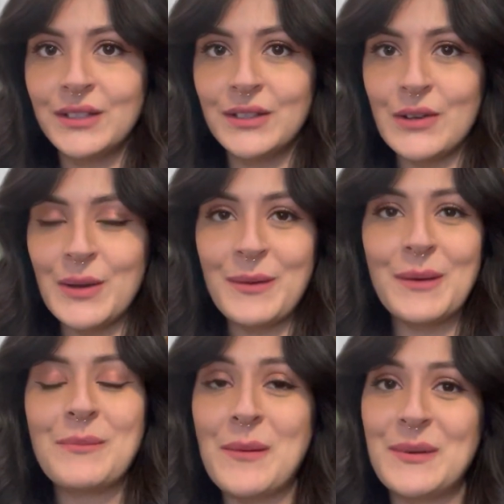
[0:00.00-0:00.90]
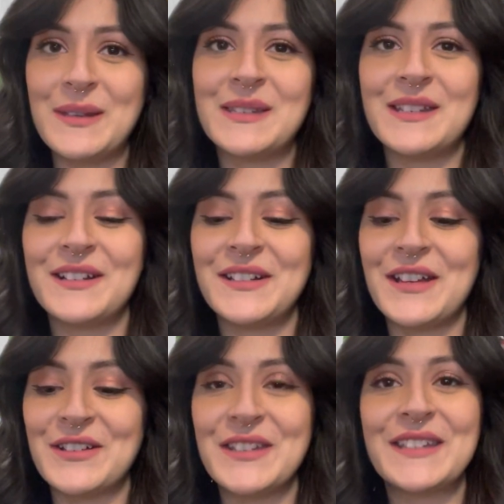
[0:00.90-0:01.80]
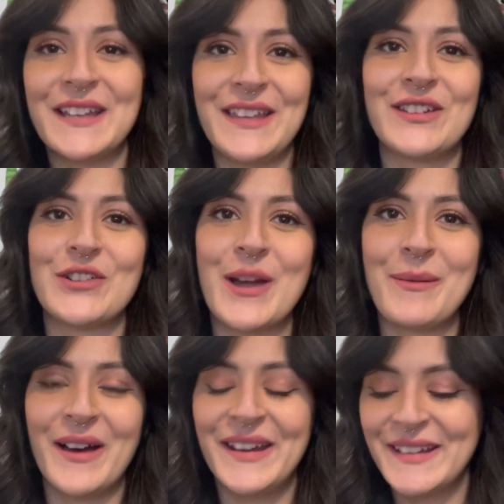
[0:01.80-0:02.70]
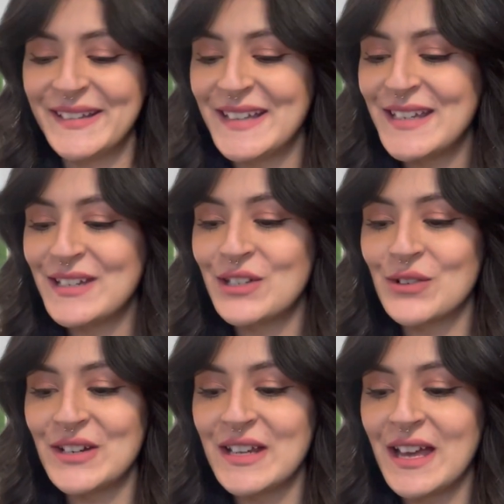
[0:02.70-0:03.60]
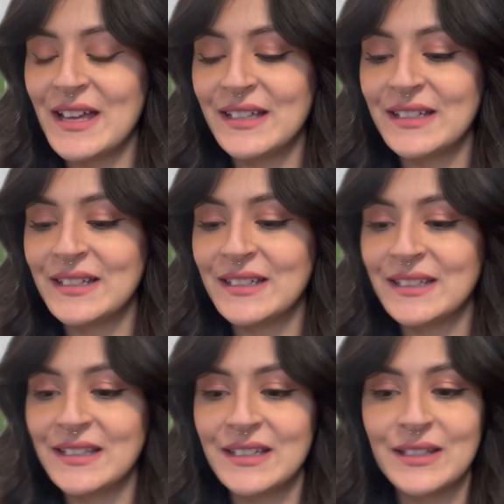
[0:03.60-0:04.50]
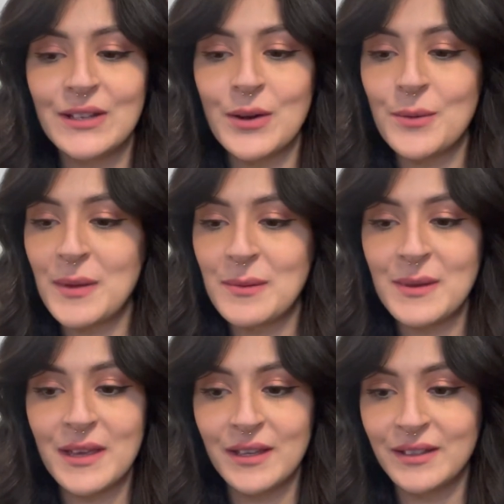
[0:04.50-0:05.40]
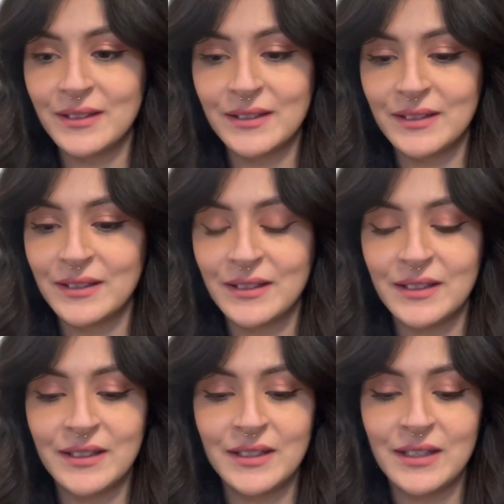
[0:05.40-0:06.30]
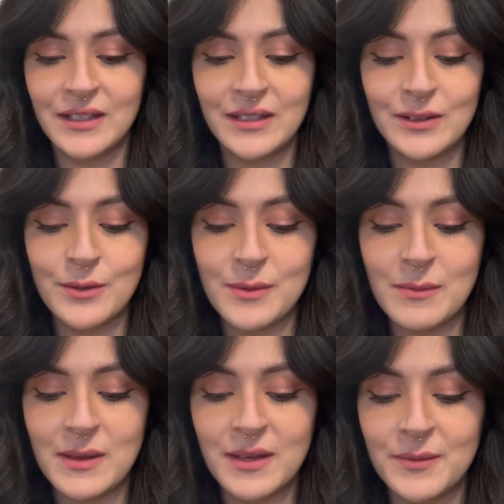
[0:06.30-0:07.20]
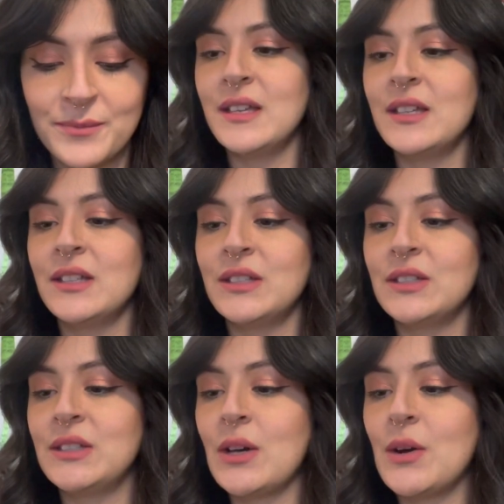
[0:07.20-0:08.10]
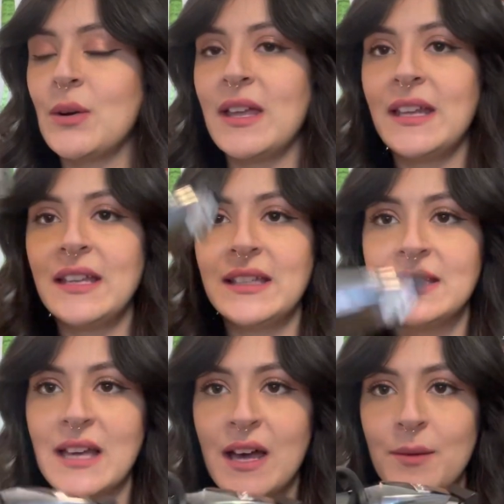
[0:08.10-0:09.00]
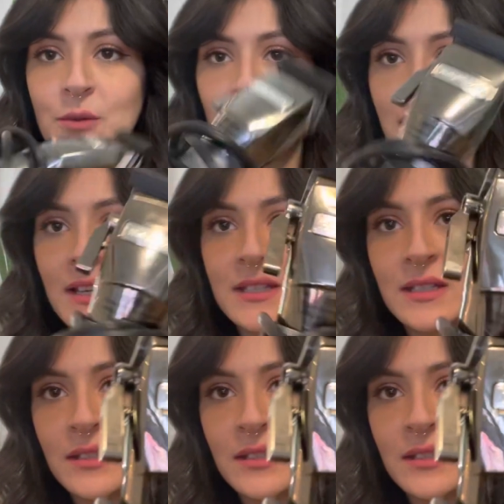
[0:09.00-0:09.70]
Sorry, my puppy is here and now she's licking the tripod. Georgia, no baby, no baby. So it is a really nice